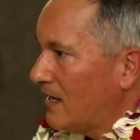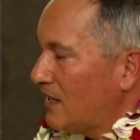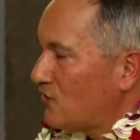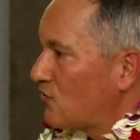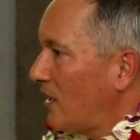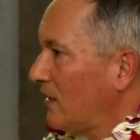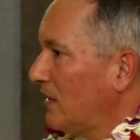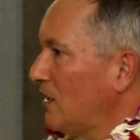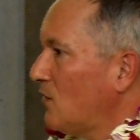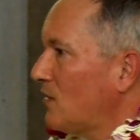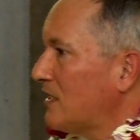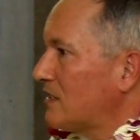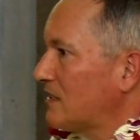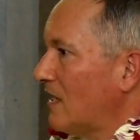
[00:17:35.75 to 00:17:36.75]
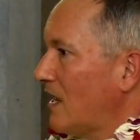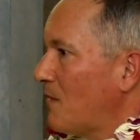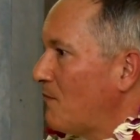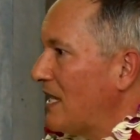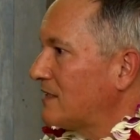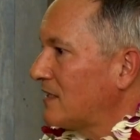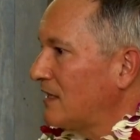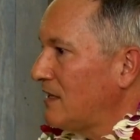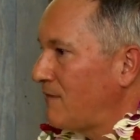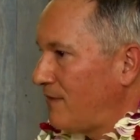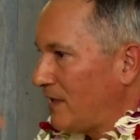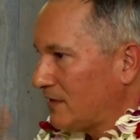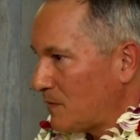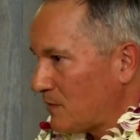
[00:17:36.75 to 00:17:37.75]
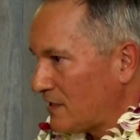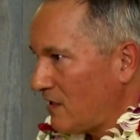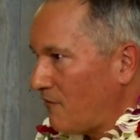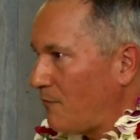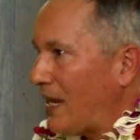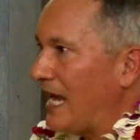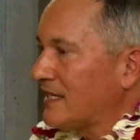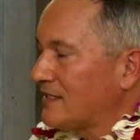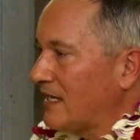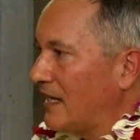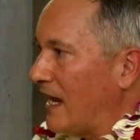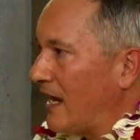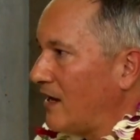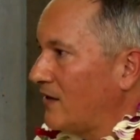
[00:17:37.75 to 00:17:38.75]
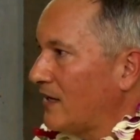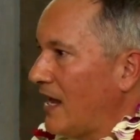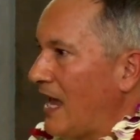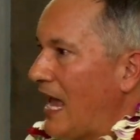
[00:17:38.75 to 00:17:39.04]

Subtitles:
John Lewis basically felt himself passing out